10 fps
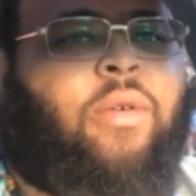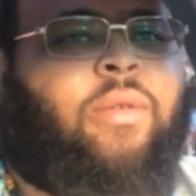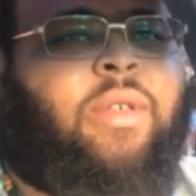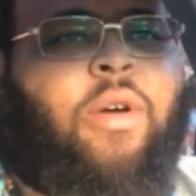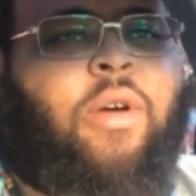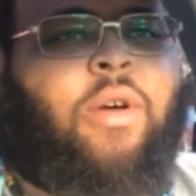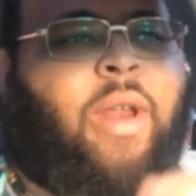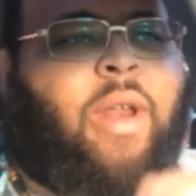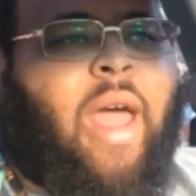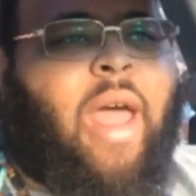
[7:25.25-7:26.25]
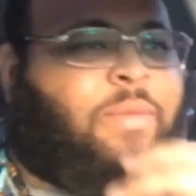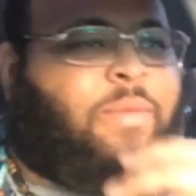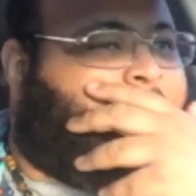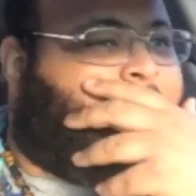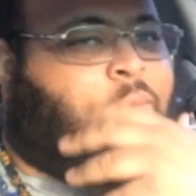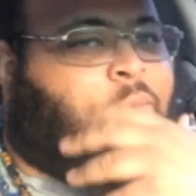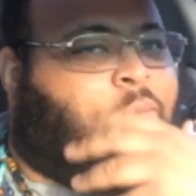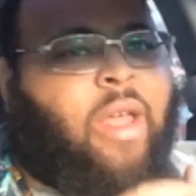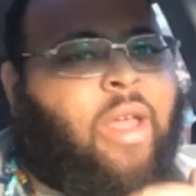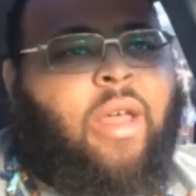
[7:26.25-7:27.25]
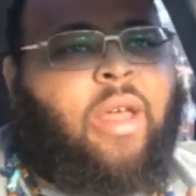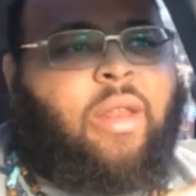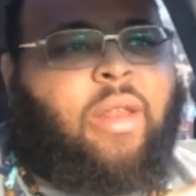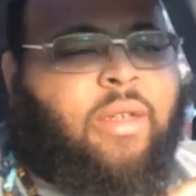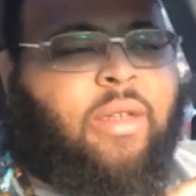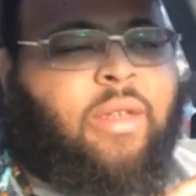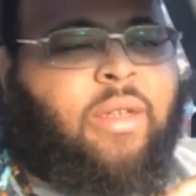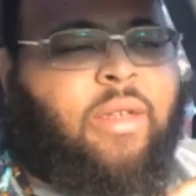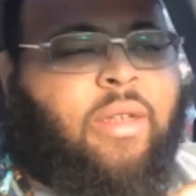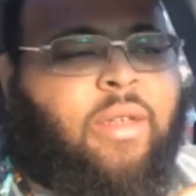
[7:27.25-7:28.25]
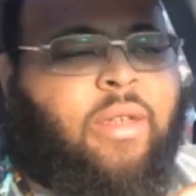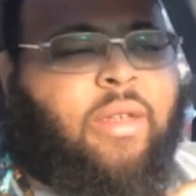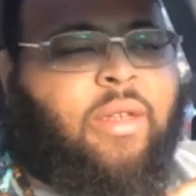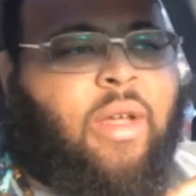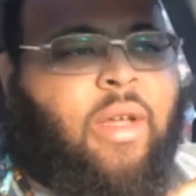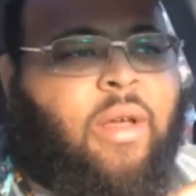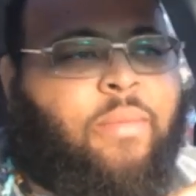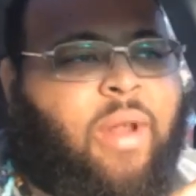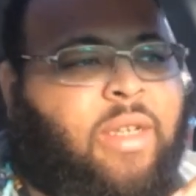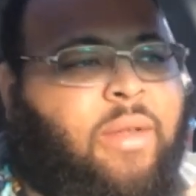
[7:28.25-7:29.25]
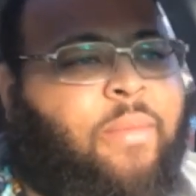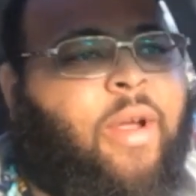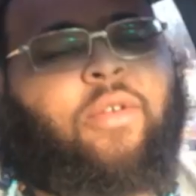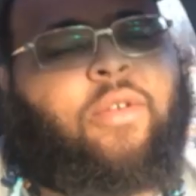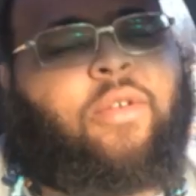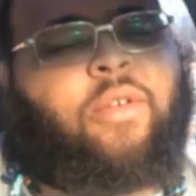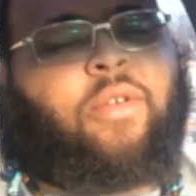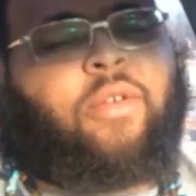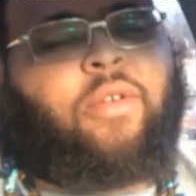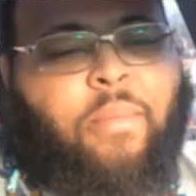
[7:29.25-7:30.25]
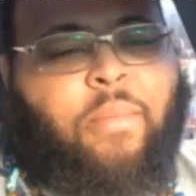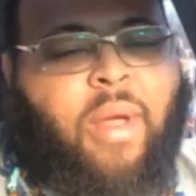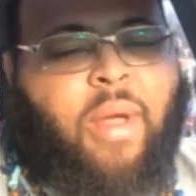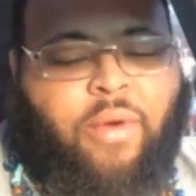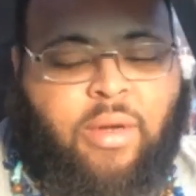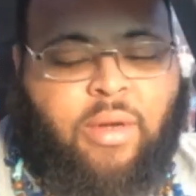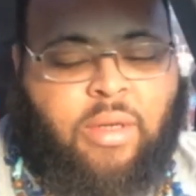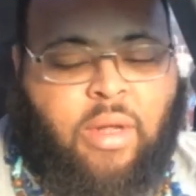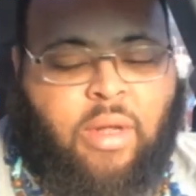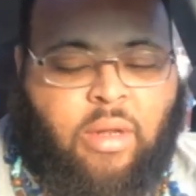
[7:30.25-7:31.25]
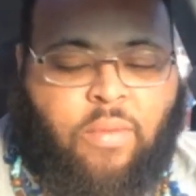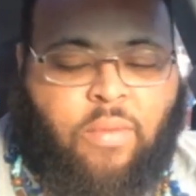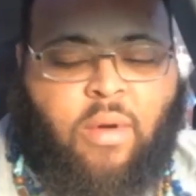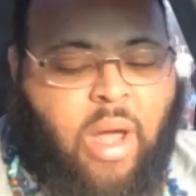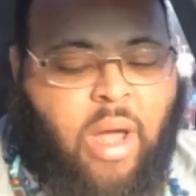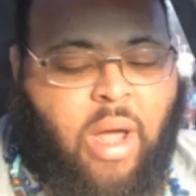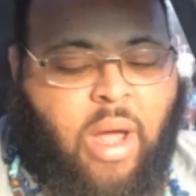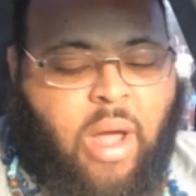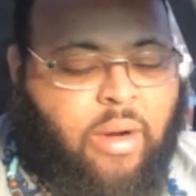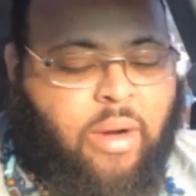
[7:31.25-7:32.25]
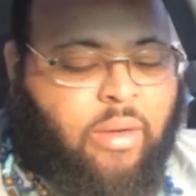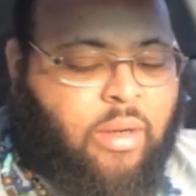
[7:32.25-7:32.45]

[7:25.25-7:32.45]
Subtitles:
just so many aspects. This way, this place, America, Babylon the Great, mirrors the Roman Empire,